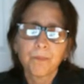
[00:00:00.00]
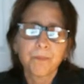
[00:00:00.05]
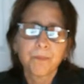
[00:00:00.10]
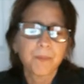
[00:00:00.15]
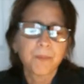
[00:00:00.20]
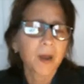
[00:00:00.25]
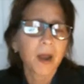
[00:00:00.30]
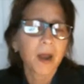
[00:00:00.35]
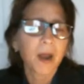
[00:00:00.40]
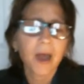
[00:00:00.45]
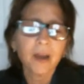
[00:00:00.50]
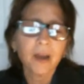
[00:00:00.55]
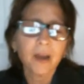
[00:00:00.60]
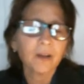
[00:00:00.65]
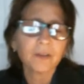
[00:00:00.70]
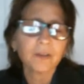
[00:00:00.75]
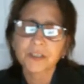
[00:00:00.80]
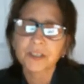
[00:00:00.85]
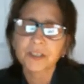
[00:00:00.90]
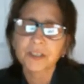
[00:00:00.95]
but I
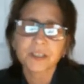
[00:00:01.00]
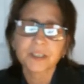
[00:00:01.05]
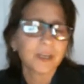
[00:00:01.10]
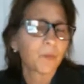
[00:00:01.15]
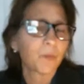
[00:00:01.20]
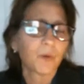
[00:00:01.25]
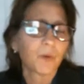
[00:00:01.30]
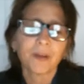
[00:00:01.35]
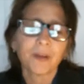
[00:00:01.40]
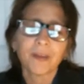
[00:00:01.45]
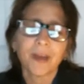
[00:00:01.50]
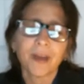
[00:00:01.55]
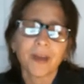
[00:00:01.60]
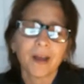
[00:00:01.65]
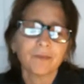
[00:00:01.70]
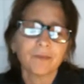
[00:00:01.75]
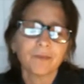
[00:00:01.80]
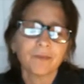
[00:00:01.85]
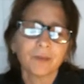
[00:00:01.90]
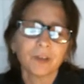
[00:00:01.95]
don't see where
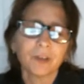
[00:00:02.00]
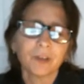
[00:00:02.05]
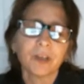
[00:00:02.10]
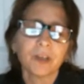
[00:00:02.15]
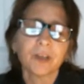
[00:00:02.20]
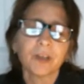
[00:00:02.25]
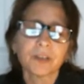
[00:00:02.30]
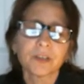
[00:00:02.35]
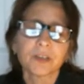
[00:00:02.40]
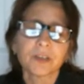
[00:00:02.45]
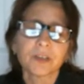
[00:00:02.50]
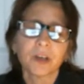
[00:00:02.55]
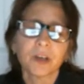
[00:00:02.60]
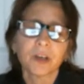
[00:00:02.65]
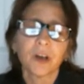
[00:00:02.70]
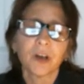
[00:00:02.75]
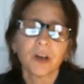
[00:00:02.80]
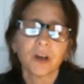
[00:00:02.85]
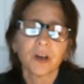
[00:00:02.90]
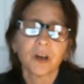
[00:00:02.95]
that really is
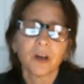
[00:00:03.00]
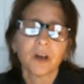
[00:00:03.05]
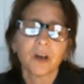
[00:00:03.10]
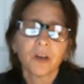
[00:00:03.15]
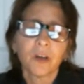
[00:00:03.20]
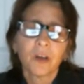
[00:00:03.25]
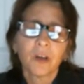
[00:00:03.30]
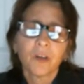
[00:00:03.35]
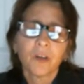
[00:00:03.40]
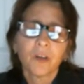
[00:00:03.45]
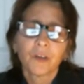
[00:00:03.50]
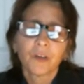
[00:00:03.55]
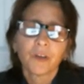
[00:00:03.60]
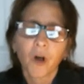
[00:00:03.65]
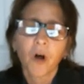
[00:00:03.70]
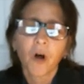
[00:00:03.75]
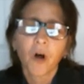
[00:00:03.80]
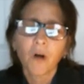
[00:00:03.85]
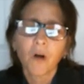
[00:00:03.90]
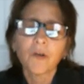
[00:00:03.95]
gonna
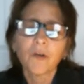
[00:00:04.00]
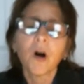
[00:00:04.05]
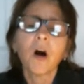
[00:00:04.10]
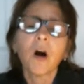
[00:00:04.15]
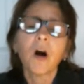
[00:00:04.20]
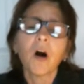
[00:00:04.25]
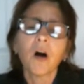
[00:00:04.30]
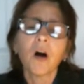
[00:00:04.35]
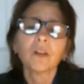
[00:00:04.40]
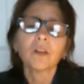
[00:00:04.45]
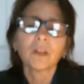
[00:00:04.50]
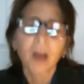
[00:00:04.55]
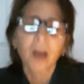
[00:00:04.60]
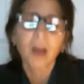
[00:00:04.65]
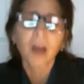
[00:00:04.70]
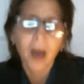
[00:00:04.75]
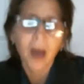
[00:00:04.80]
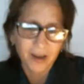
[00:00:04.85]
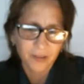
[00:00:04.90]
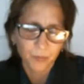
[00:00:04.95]
solve a
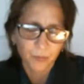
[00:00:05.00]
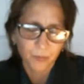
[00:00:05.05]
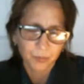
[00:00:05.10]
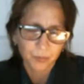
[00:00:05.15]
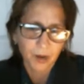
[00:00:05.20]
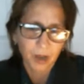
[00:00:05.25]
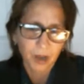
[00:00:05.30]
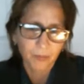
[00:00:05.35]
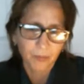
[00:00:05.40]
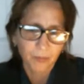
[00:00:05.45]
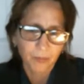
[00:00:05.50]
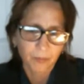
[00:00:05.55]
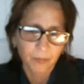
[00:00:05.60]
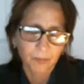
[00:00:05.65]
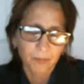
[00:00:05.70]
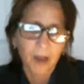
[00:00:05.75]
lot of the problem.